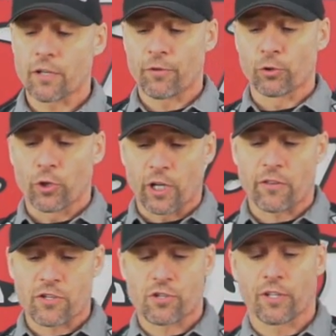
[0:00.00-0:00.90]
If you're looking at
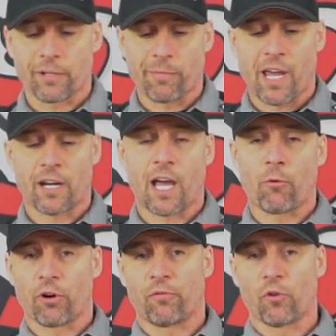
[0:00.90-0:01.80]
this, you're like, man, I
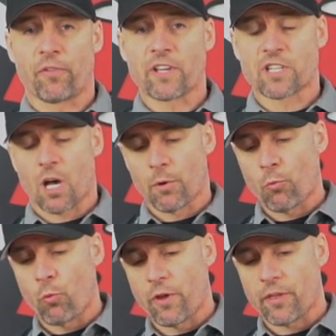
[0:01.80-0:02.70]
want a full face
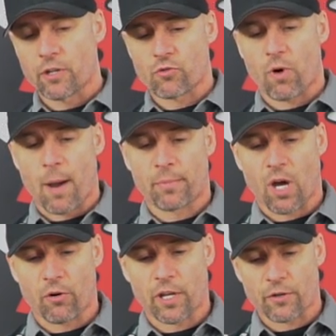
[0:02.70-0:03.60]
helmet with a
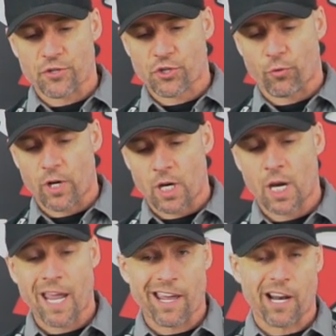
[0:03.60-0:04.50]
drop-down inner
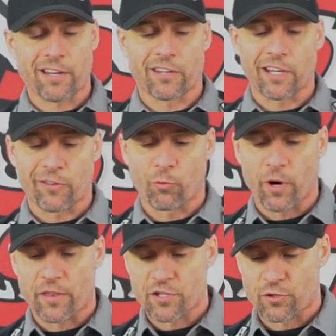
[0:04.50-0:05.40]
screen, and I dig the
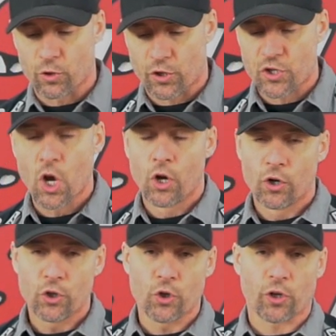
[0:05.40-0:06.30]
way this looks.
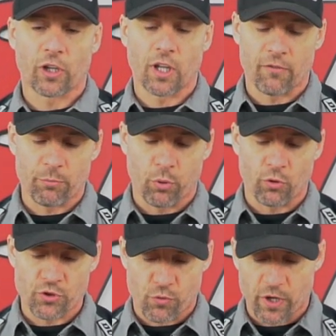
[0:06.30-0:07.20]
You're gonna love it, pull
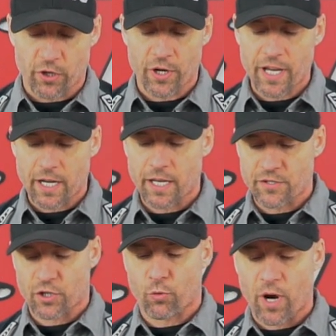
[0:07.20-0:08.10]
the trigger. It
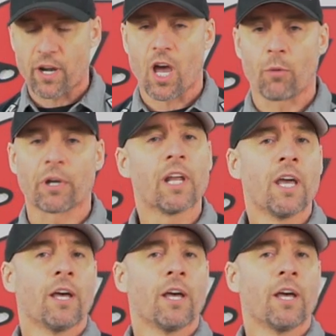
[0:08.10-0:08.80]
is a great helmet.